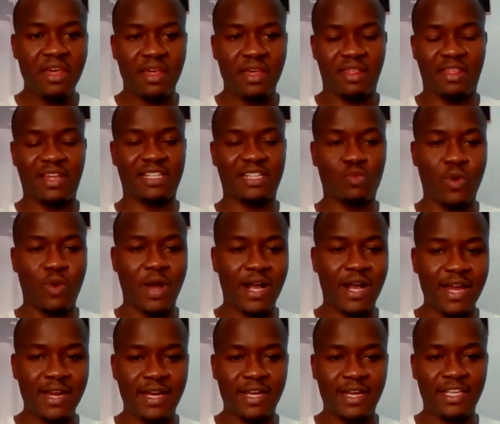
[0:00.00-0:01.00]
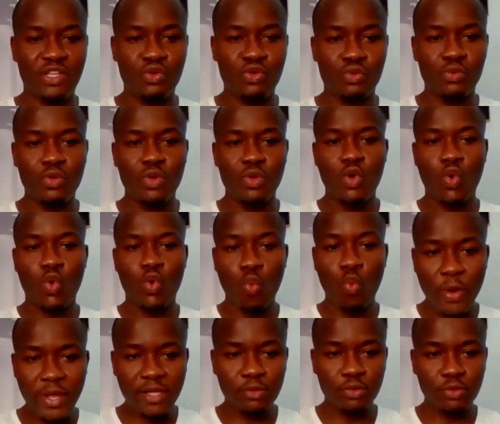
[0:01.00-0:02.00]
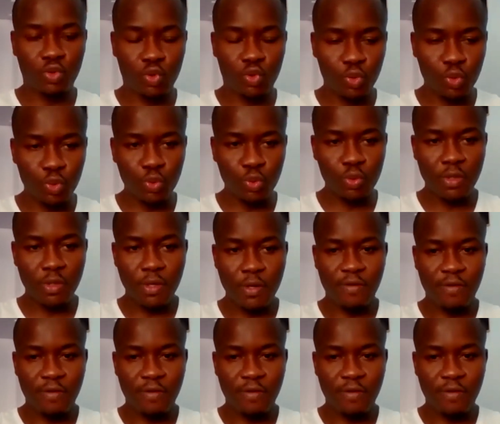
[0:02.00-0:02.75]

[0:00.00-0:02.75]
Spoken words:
that Wakanda Inu will do